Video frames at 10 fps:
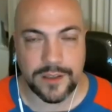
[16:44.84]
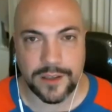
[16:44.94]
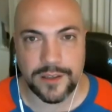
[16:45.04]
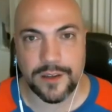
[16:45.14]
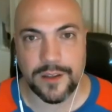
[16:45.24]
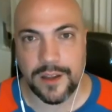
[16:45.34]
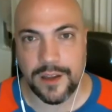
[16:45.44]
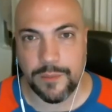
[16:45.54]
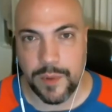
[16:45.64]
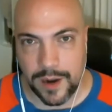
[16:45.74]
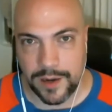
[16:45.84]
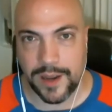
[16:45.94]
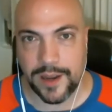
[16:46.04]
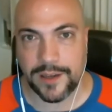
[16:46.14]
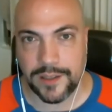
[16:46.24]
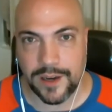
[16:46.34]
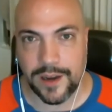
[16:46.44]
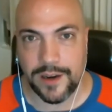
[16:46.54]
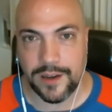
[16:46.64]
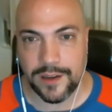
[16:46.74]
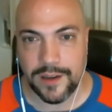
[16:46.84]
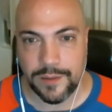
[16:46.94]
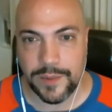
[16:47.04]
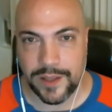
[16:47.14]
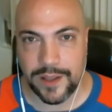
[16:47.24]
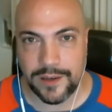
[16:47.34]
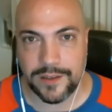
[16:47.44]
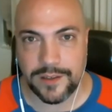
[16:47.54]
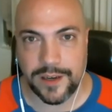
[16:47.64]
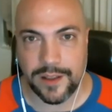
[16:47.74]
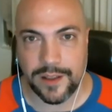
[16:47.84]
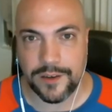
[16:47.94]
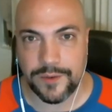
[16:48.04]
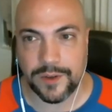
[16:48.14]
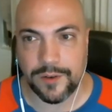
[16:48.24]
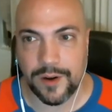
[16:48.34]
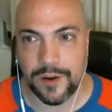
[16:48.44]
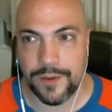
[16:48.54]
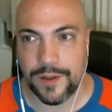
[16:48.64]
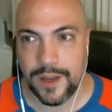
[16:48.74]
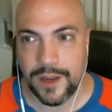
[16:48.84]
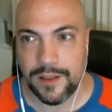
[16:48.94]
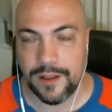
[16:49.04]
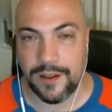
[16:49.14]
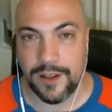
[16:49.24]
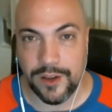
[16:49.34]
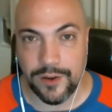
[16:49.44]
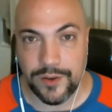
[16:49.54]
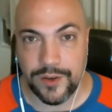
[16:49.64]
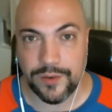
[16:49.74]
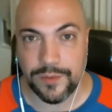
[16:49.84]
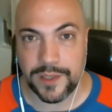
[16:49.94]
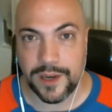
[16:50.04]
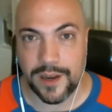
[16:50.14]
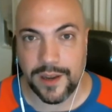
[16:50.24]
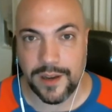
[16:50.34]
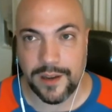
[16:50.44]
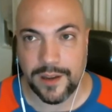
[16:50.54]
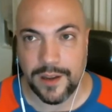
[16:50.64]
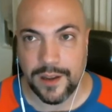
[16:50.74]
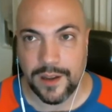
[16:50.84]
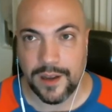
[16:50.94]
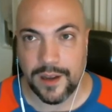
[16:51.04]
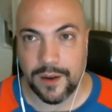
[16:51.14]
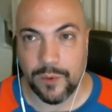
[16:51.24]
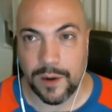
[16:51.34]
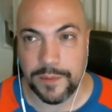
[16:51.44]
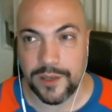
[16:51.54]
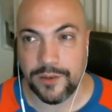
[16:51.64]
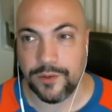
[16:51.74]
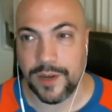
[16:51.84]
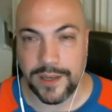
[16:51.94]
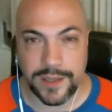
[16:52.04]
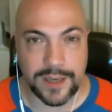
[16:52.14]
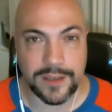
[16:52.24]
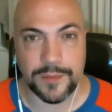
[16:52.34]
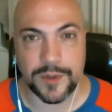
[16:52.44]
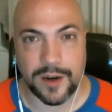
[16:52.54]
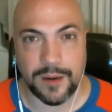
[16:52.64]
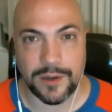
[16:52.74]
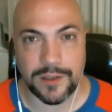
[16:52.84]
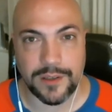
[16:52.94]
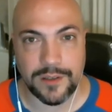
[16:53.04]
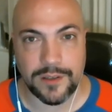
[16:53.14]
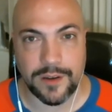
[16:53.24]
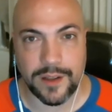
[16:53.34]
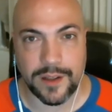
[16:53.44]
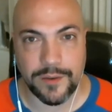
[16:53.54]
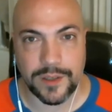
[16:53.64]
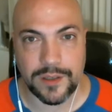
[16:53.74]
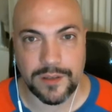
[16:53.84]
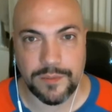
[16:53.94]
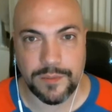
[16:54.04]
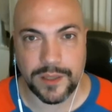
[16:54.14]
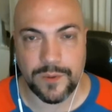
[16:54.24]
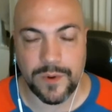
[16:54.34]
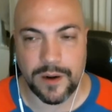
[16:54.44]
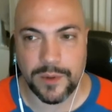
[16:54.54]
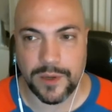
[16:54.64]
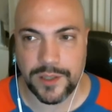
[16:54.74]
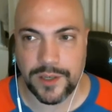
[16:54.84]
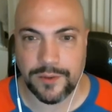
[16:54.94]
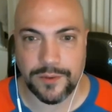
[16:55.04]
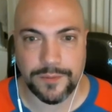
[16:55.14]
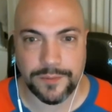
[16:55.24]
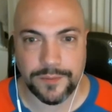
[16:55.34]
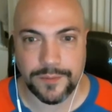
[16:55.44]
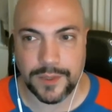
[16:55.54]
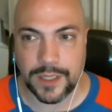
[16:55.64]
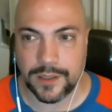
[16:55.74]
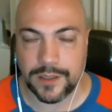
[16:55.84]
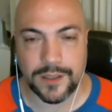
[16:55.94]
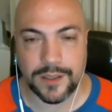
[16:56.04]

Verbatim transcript: that's on the podcast side, but okay. that is yeah that is real growth. Then on the YouTube side, uh, we're up to 19 subscribers. So I think that was plus one wow. or plus two. Yeah. That's so